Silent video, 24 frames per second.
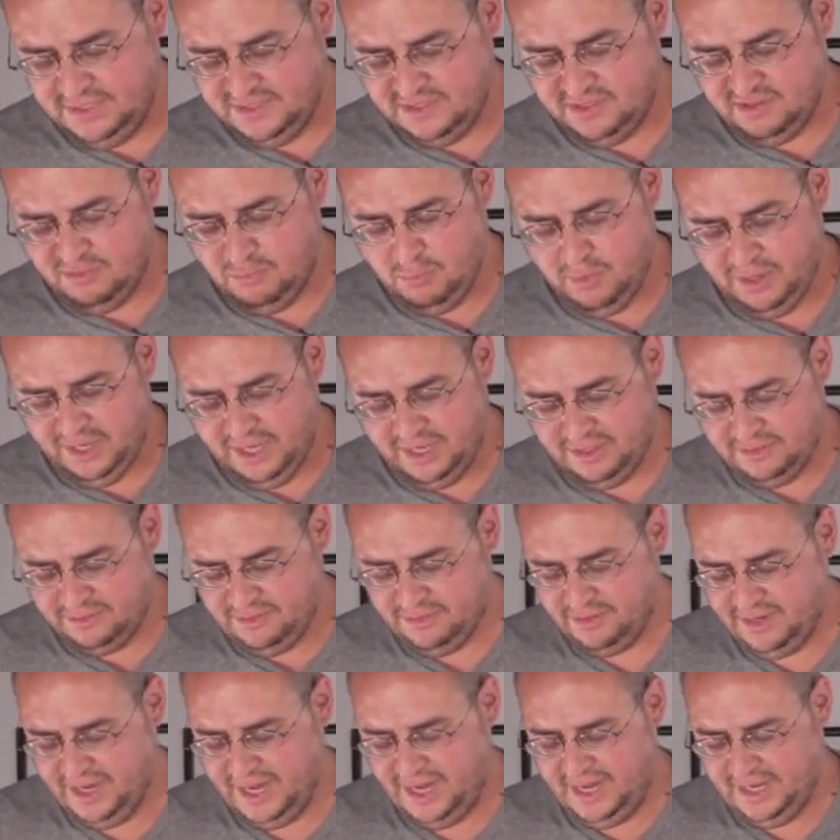
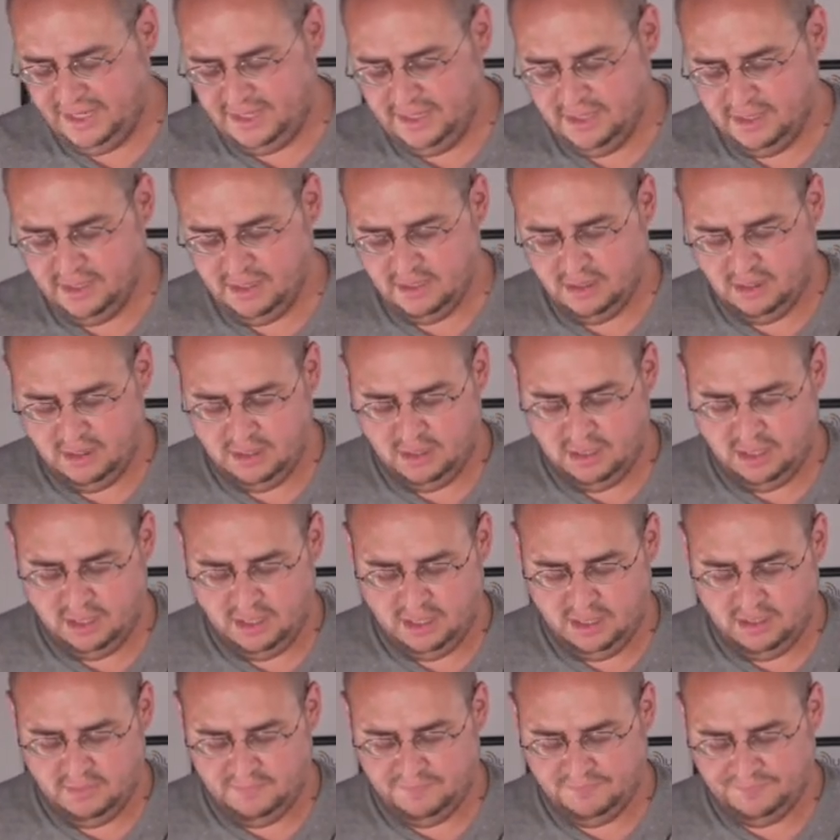create
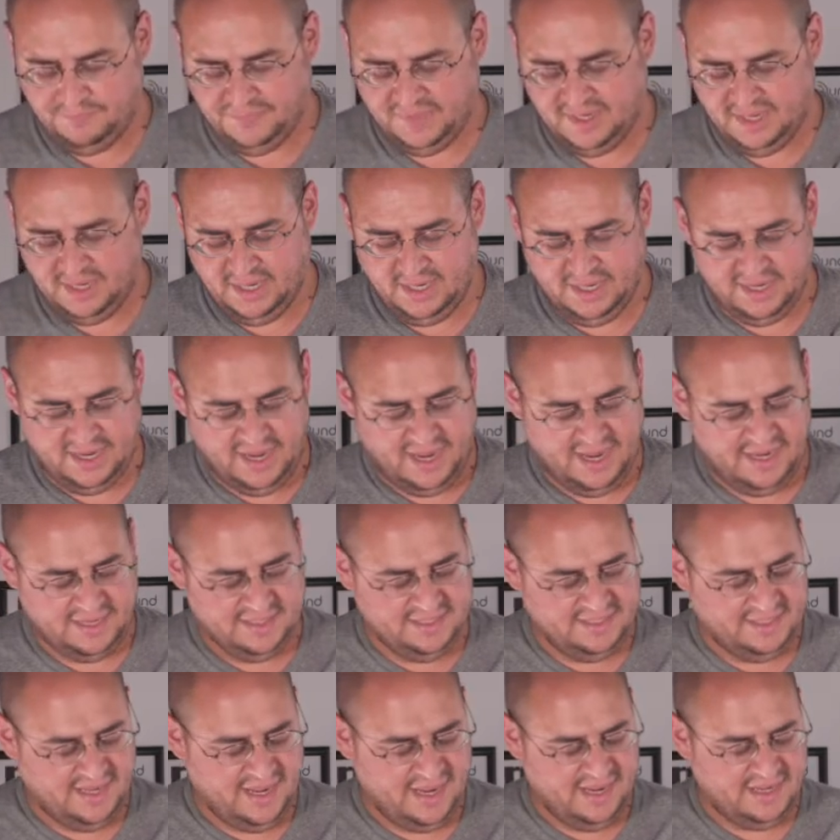an
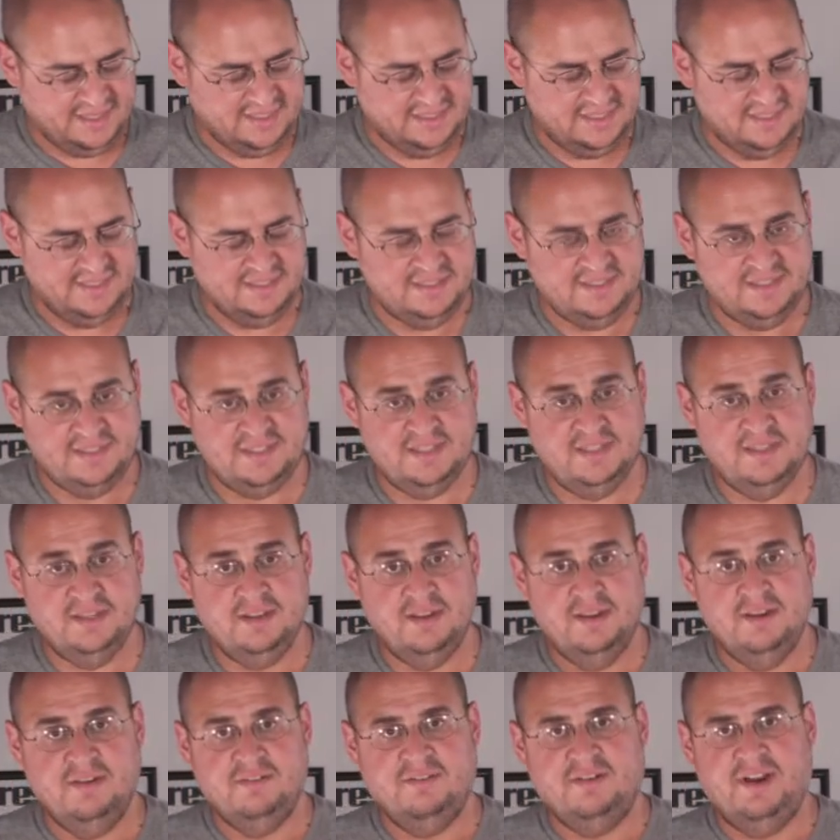x-axis,
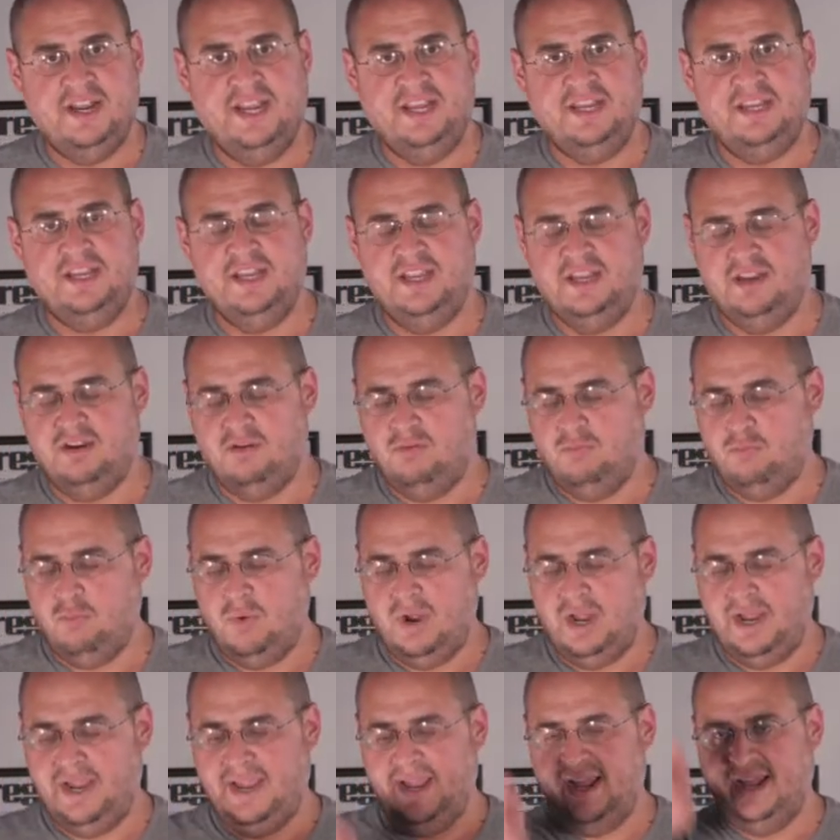right, and a
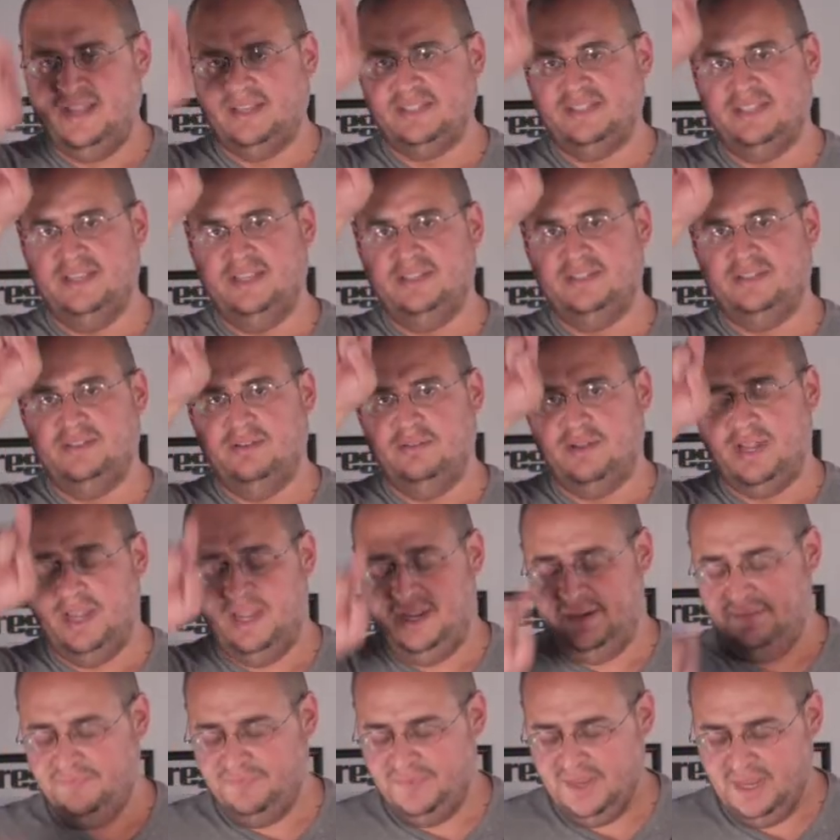y-axis,
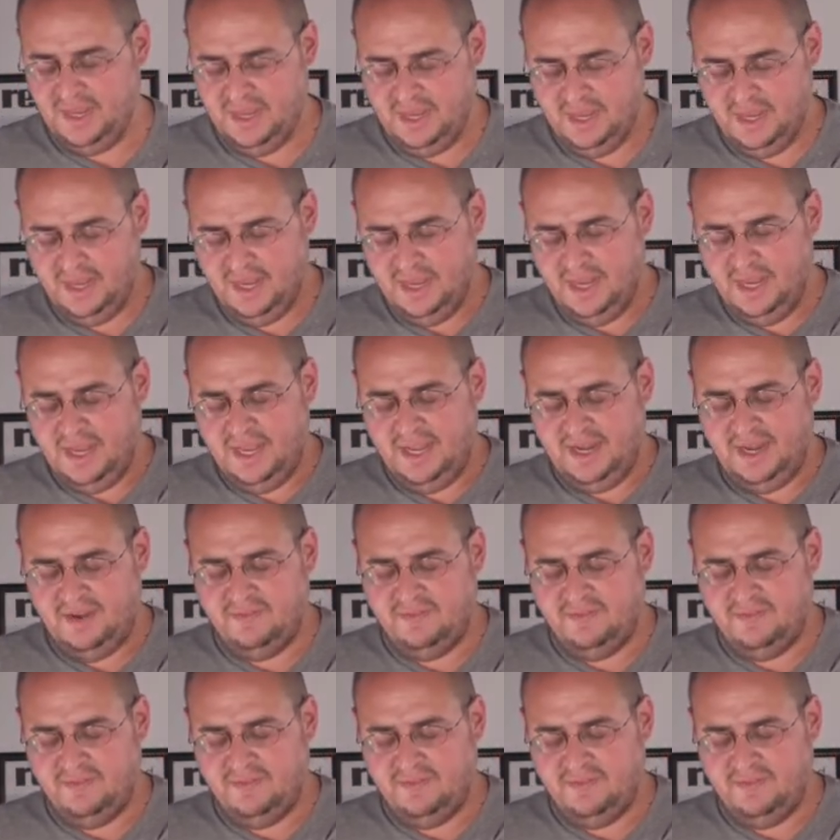okay? And